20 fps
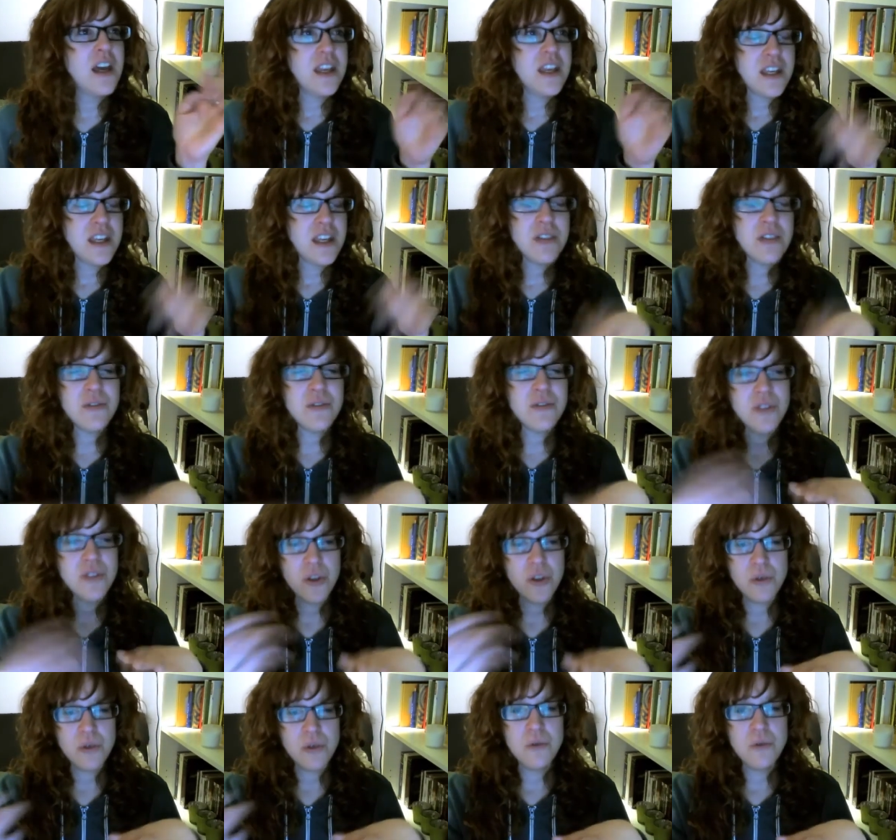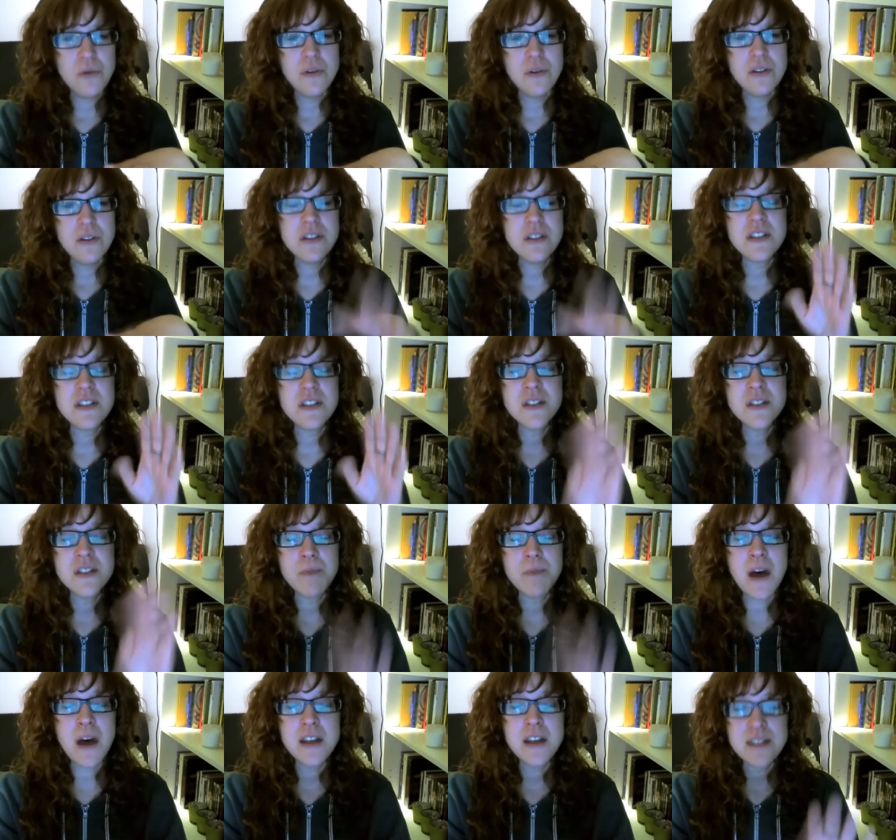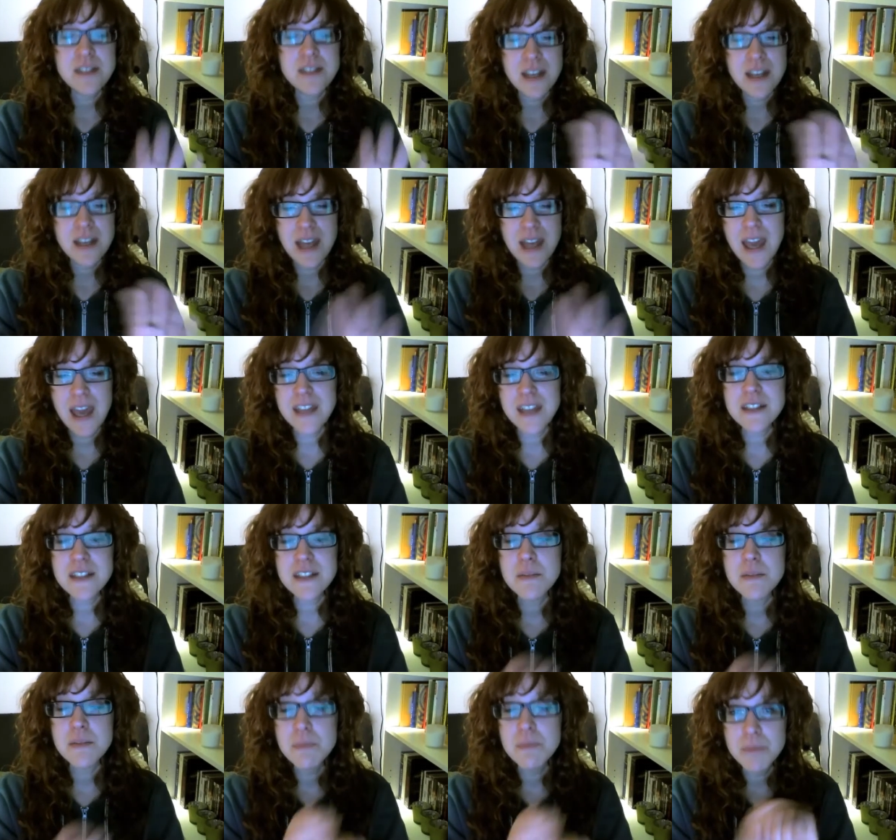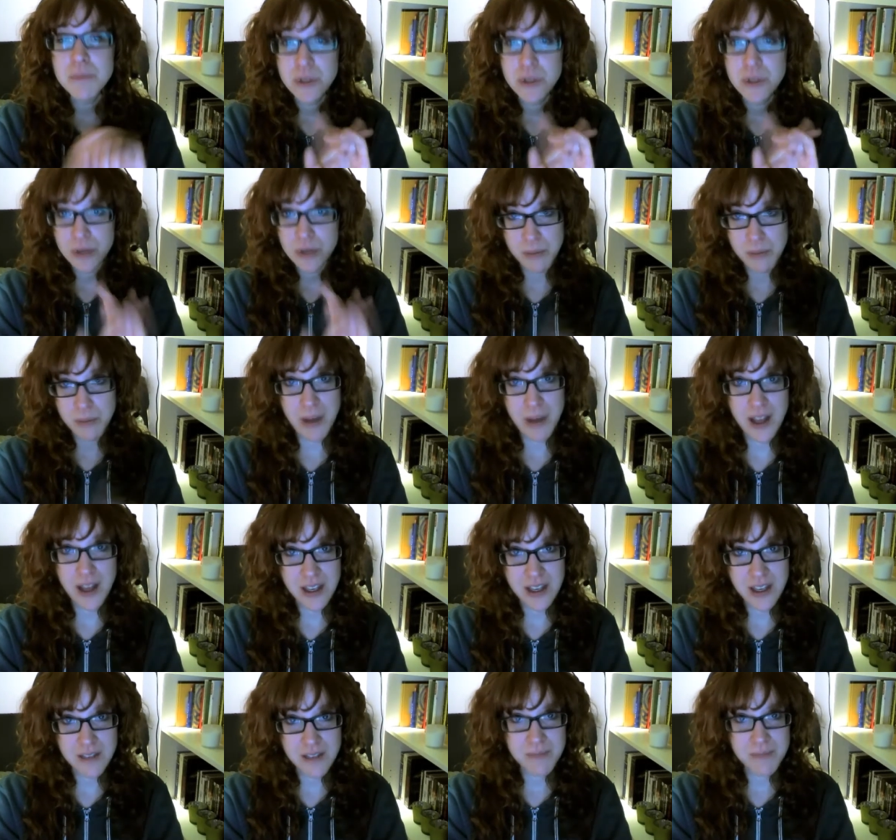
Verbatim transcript: If you despise and hate PewDiePie.